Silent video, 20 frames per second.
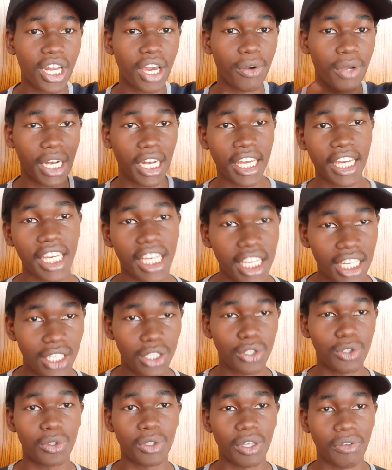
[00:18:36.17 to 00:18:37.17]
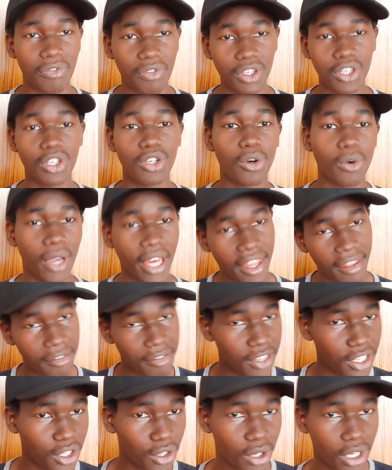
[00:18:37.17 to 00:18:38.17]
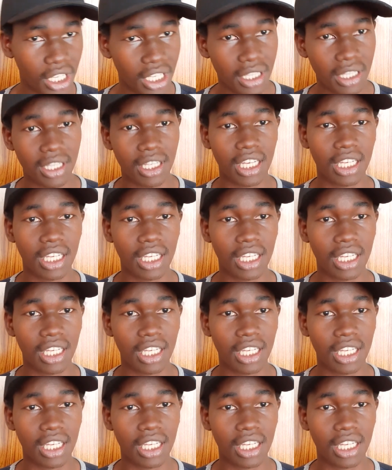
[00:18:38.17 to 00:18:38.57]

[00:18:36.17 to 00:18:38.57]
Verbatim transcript: I will link to the video where the video is.